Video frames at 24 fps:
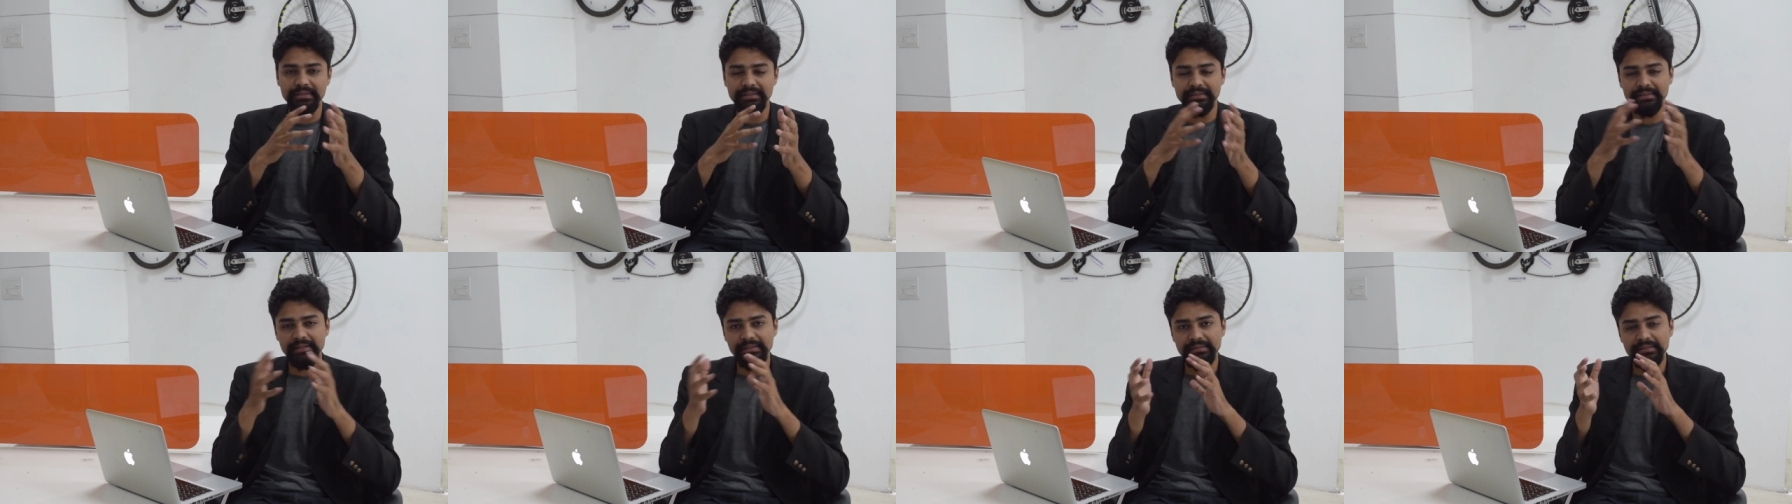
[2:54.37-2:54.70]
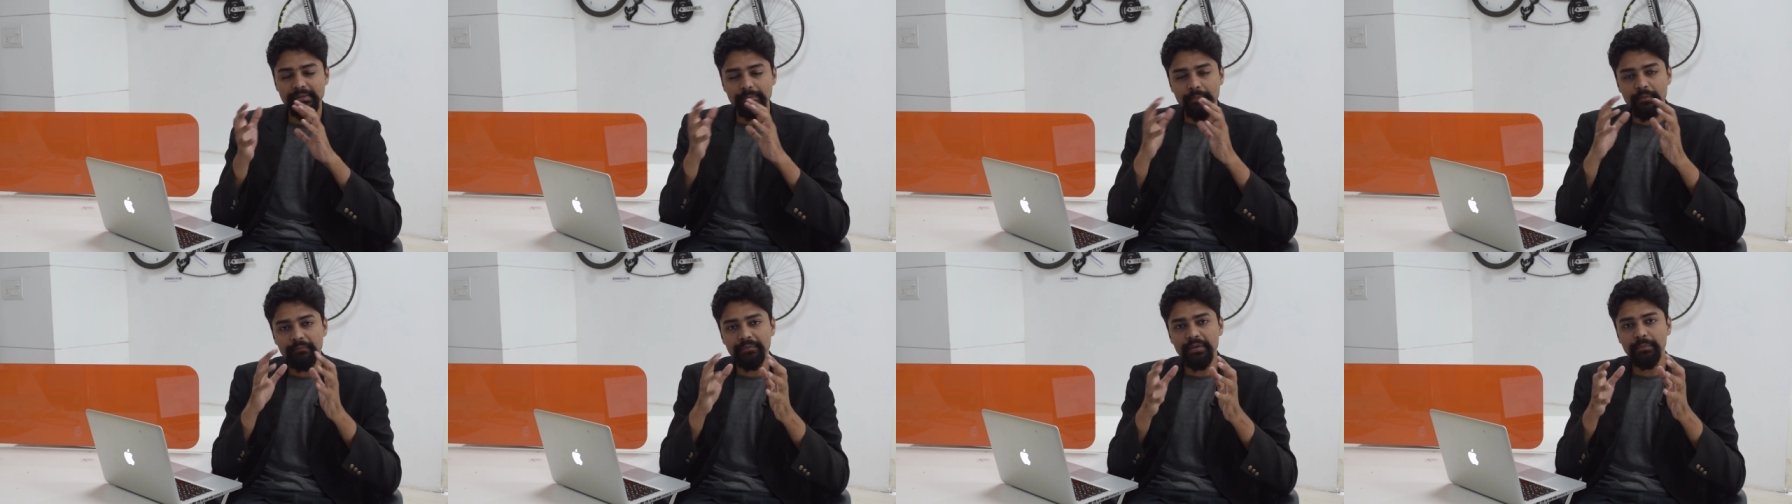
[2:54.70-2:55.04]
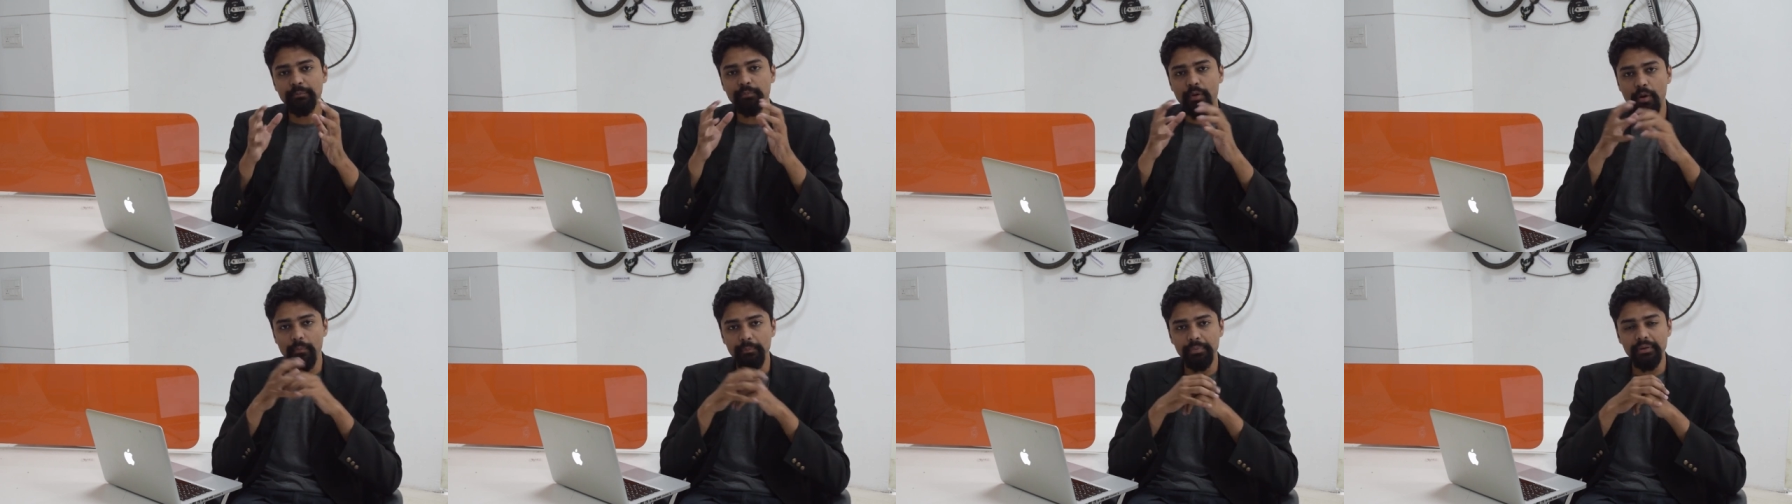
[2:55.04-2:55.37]
These are some of the
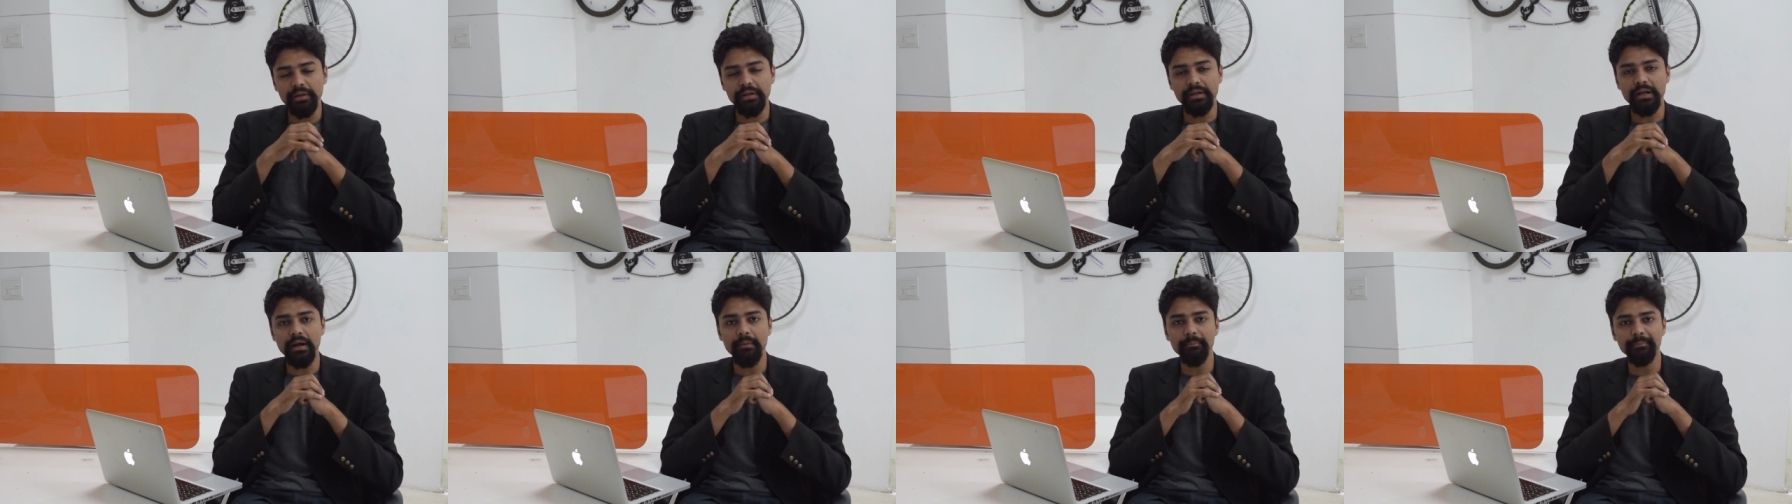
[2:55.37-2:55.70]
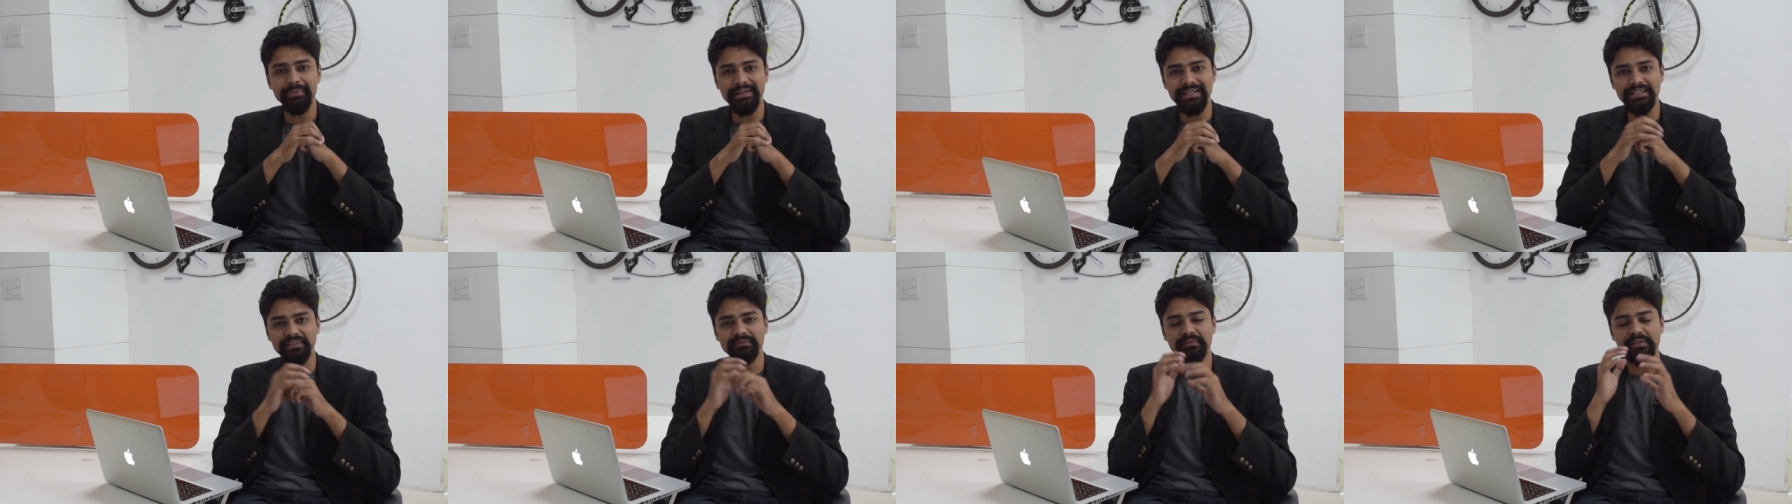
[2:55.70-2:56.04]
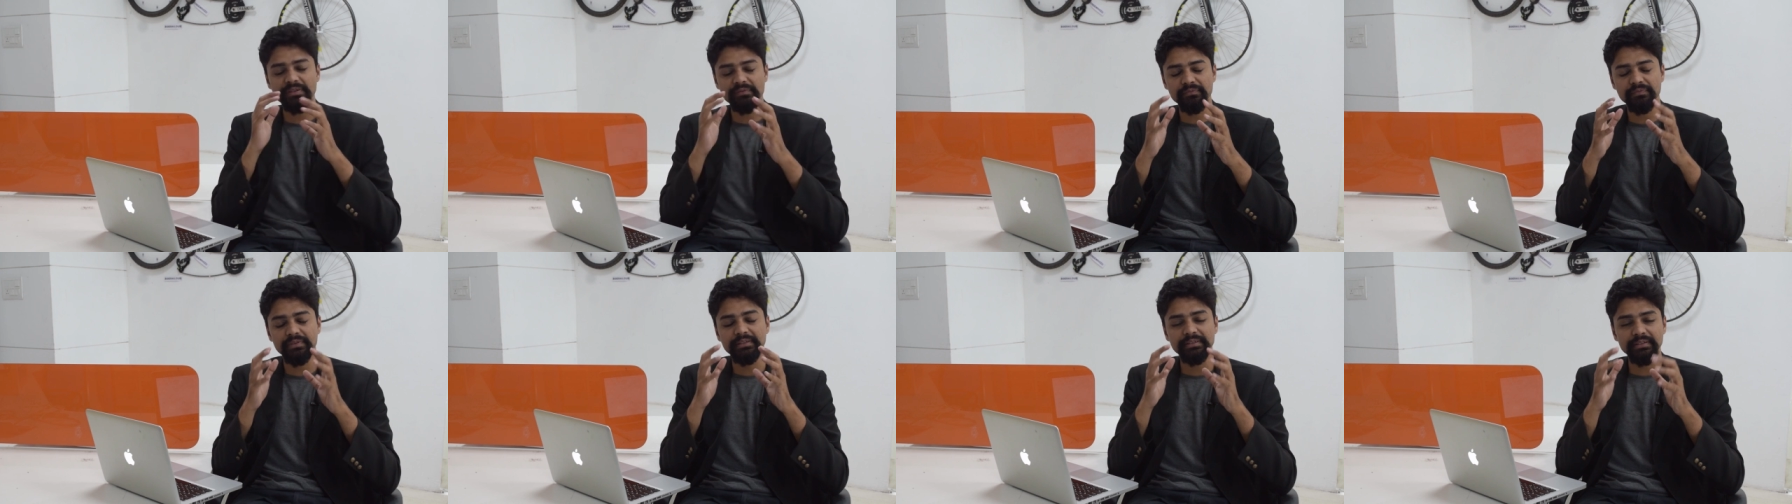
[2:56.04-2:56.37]
popular companies
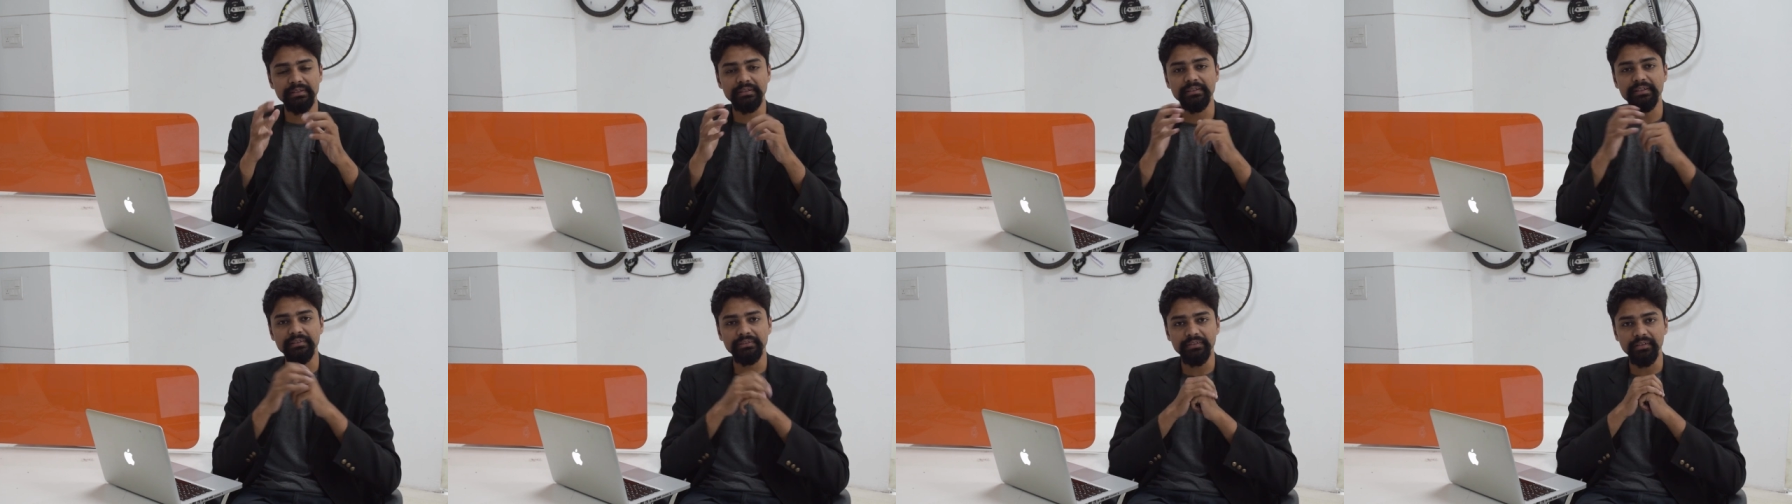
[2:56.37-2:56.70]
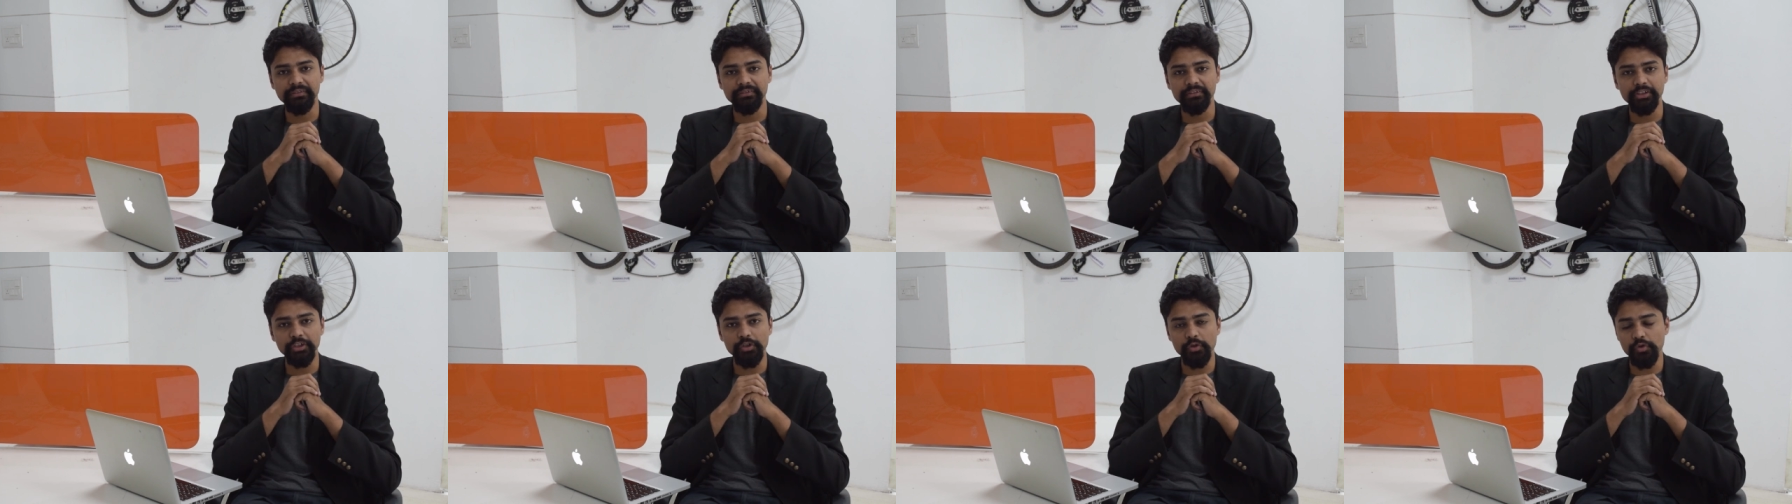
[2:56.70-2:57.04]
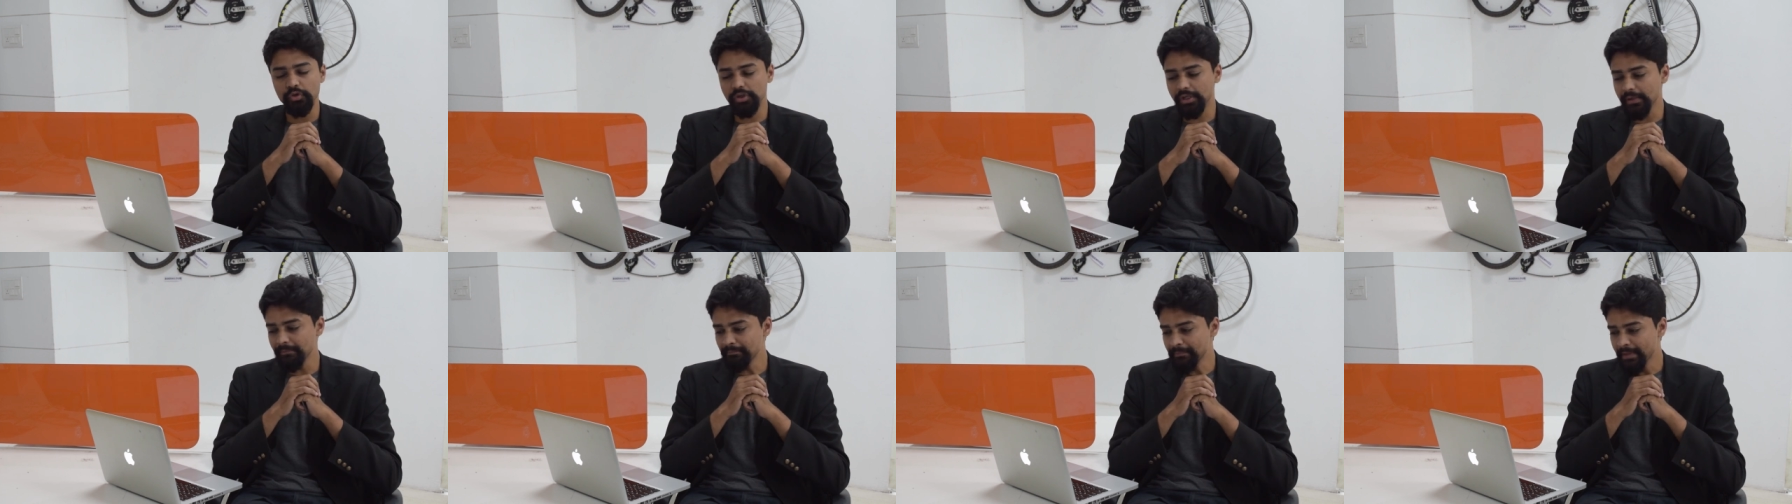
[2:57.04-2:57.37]
which visit this
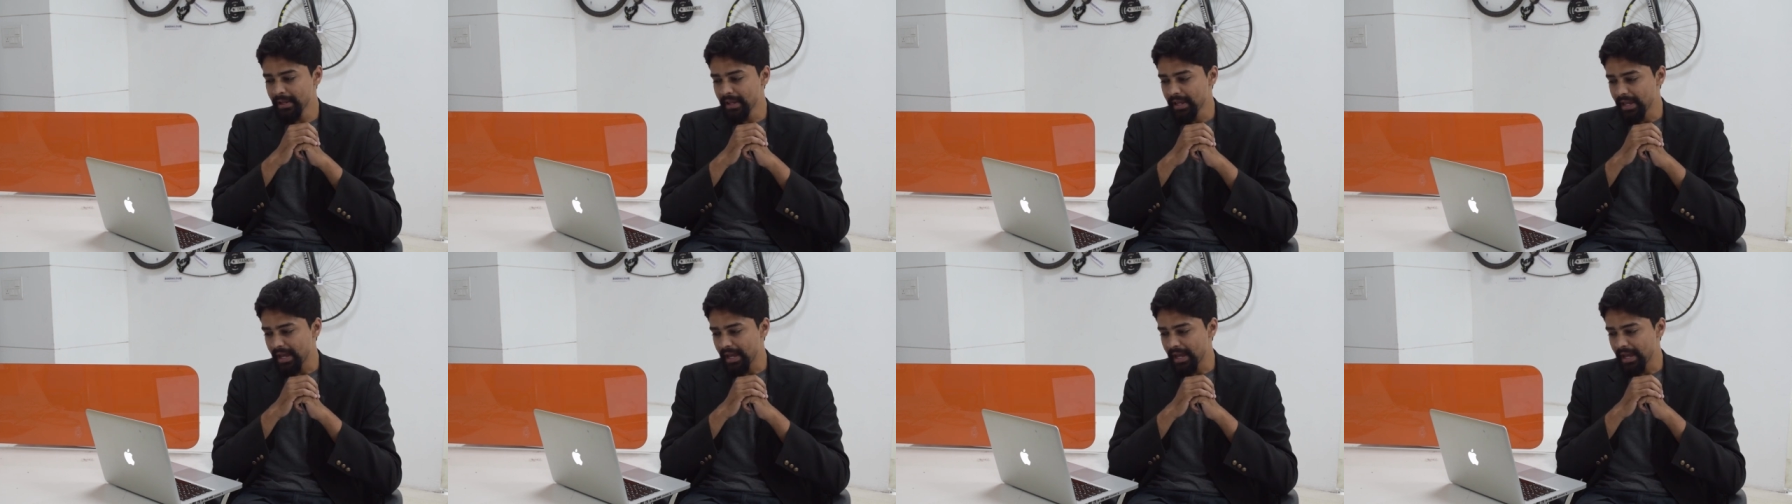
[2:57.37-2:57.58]
institution,